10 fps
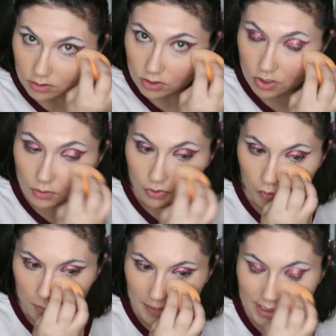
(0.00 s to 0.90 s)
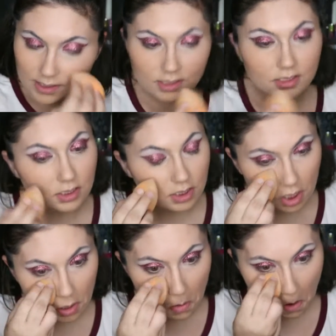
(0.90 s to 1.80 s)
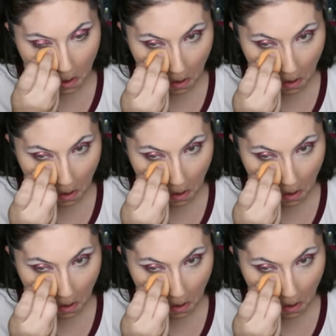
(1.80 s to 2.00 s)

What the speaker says: 2 or 3 minutes to do,